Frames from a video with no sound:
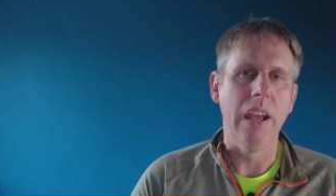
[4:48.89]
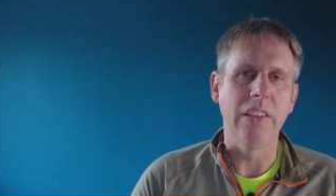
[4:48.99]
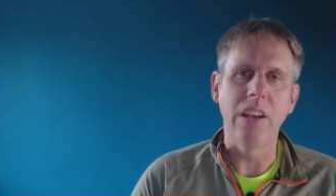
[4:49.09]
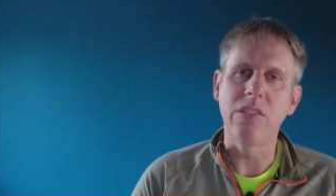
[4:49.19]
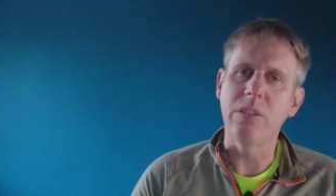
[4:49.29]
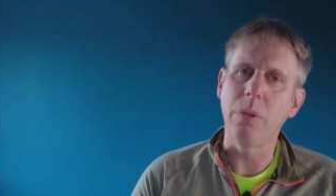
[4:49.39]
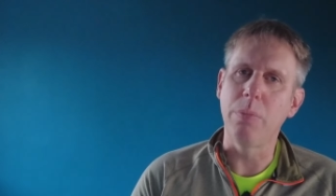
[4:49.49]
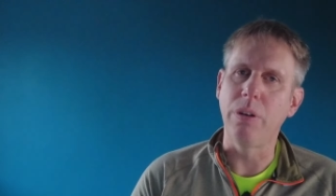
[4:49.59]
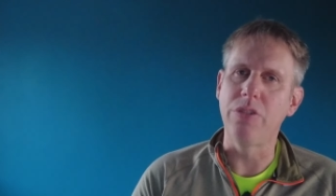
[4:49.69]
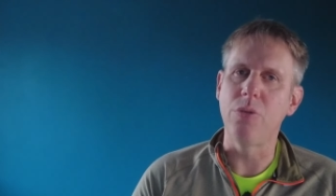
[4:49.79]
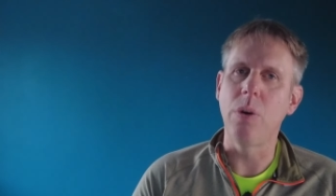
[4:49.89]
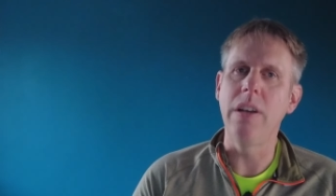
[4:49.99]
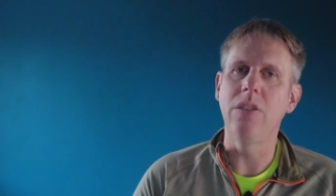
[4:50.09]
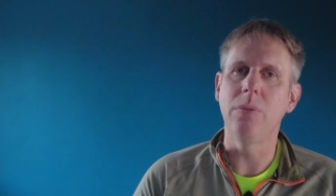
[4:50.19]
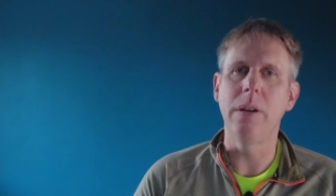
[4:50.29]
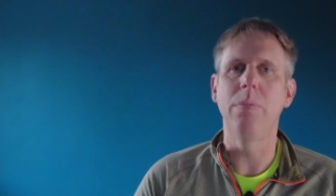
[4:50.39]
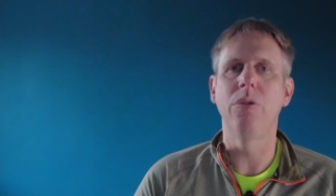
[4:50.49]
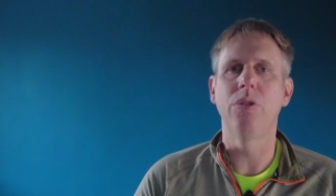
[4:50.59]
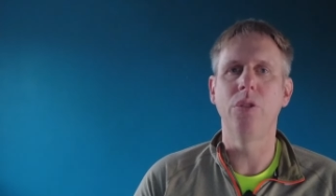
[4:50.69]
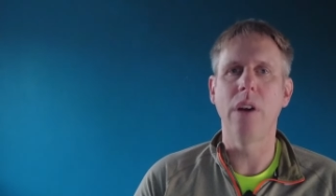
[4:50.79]
It takes some of the pressure away to be
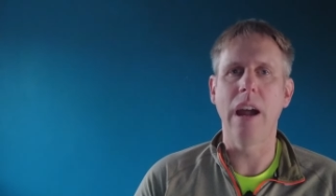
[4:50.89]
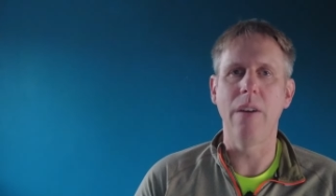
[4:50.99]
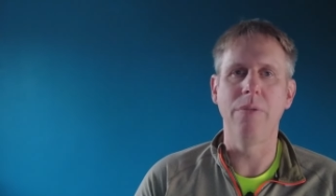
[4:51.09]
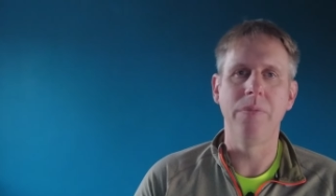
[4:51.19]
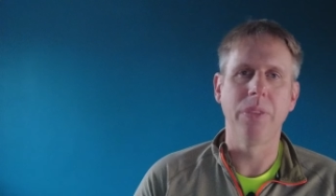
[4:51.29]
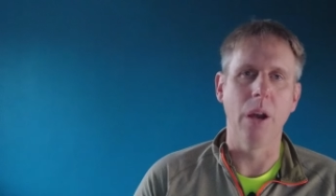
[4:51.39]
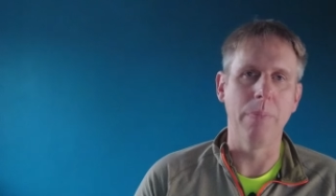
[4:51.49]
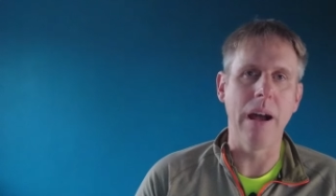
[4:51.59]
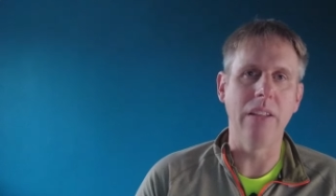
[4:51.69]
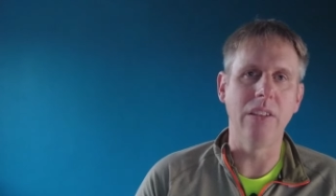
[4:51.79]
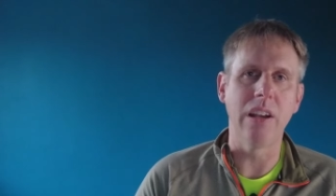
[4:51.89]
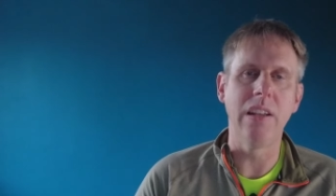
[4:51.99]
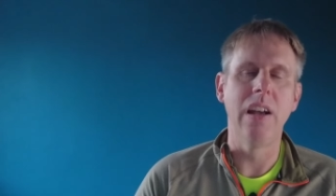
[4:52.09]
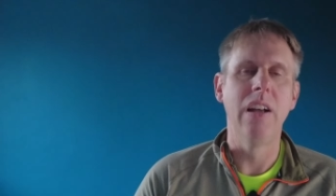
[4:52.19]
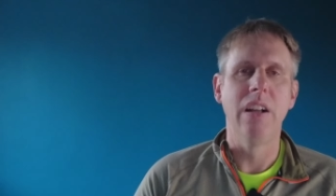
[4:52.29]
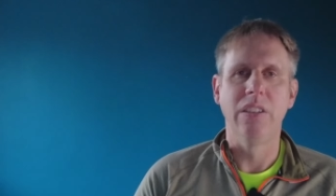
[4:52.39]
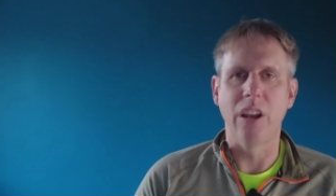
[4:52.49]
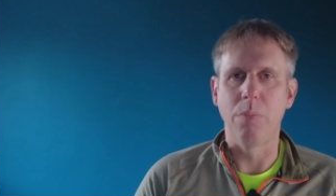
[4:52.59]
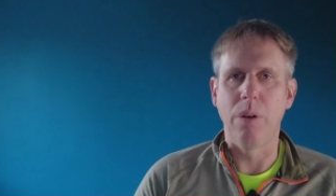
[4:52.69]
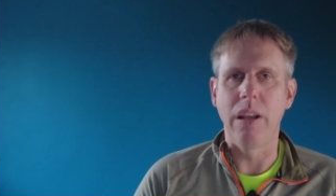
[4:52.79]
able to have a bad day,
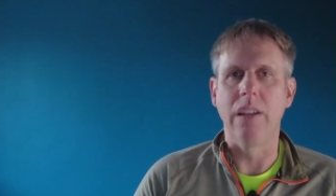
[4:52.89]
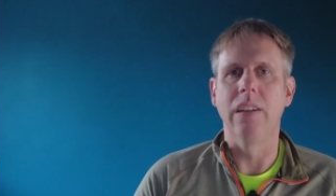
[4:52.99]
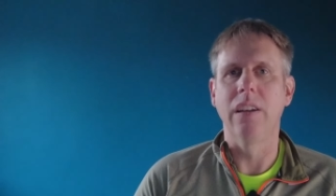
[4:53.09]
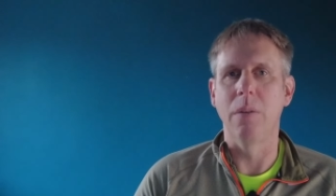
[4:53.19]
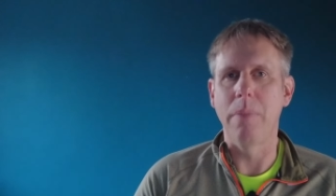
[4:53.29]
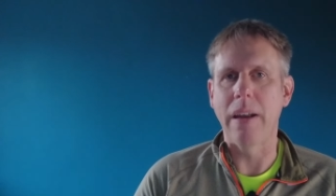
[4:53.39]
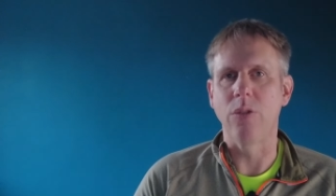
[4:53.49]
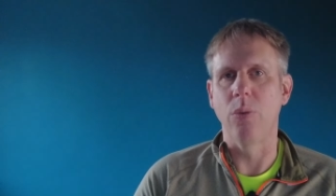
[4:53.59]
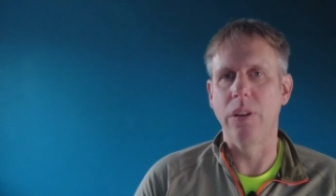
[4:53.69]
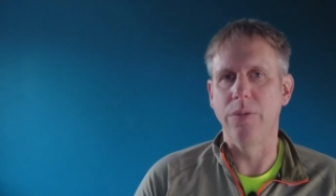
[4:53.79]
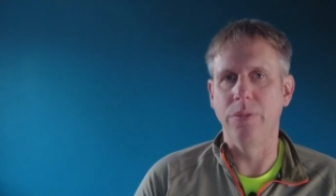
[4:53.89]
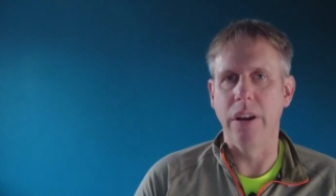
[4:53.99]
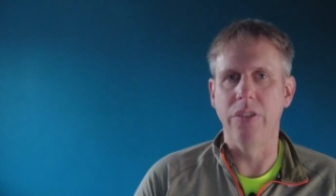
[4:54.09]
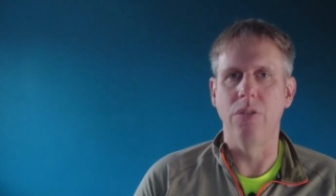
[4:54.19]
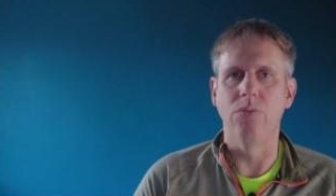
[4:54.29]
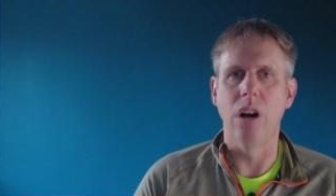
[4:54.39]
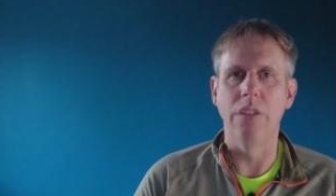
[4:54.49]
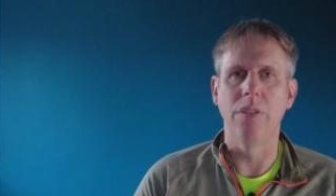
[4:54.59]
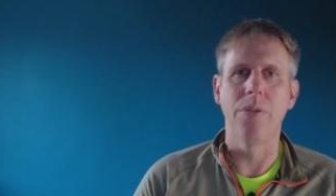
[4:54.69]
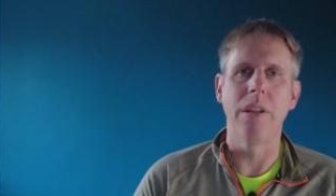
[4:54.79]
take a break, come back to it when you're fresh,
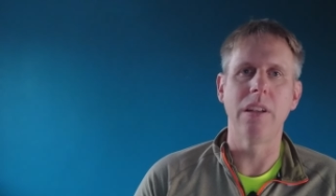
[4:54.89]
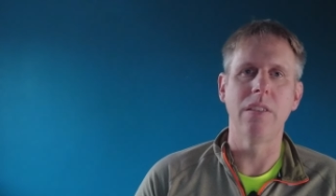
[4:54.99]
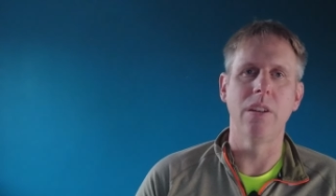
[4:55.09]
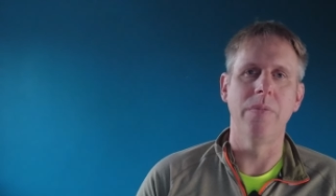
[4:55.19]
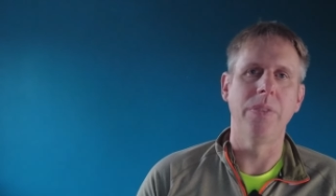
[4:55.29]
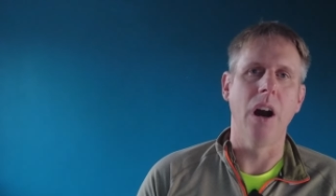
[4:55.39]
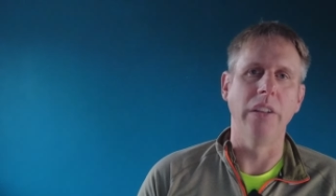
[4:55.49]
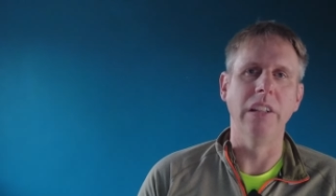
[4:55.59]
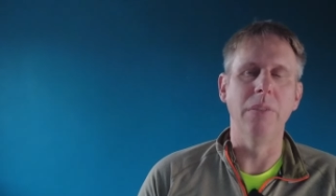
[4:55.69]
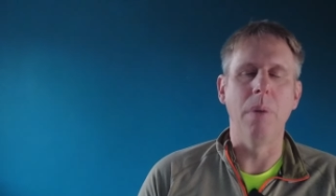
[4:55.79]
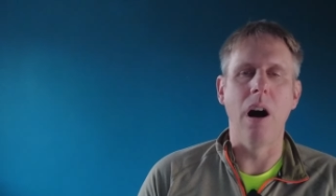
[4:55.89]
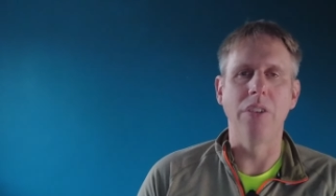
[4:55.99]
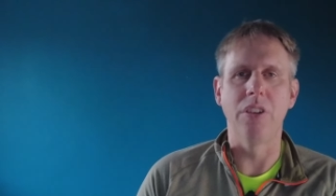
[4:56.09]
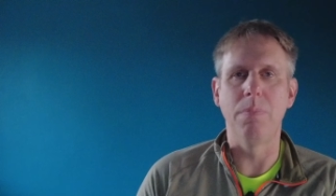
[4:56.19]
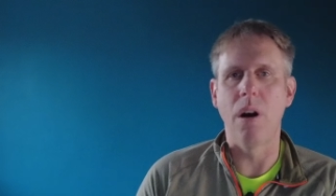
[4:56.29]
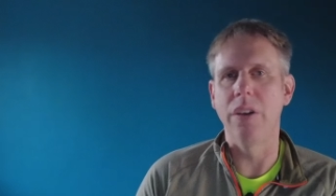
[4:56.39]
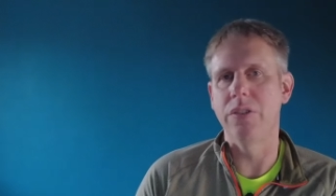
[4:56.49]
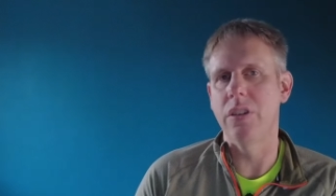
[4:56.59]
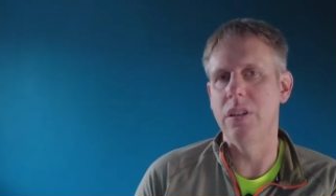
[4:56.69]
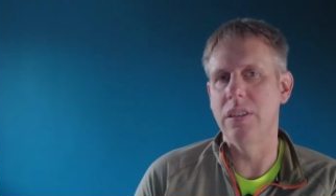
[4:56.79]
rather than thinking that I need to pass this by a
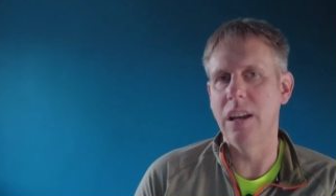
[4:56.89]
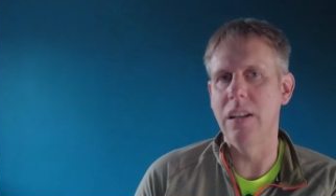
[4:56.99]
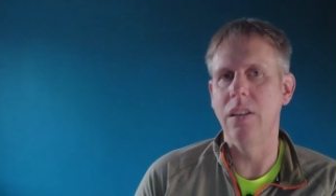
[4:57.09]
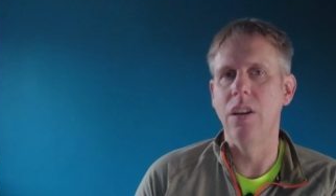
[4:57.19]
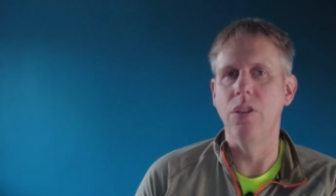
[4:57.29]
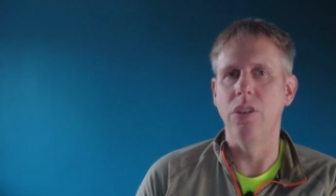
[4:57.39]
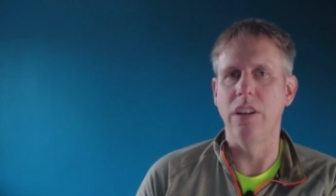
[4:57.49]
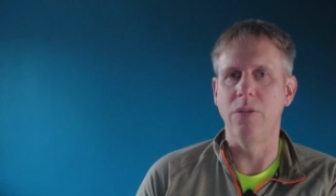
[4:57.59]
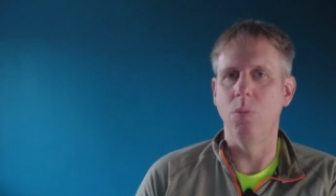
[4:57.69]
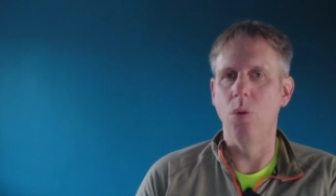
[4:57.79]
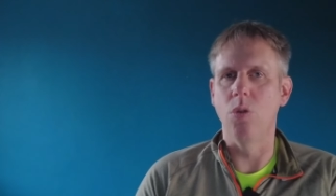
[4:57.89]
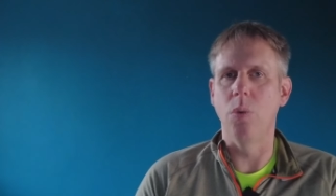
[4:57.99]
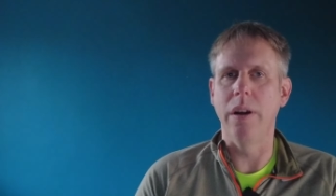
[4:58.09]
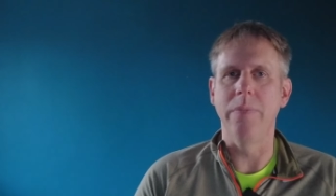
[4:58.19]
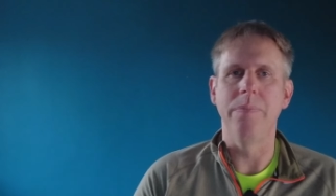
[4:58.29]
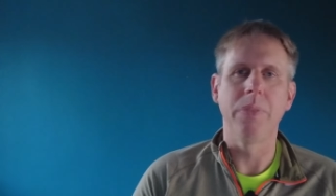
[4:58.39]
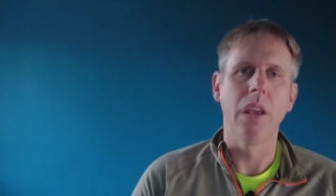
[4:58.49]
certain date, you can actually walk away.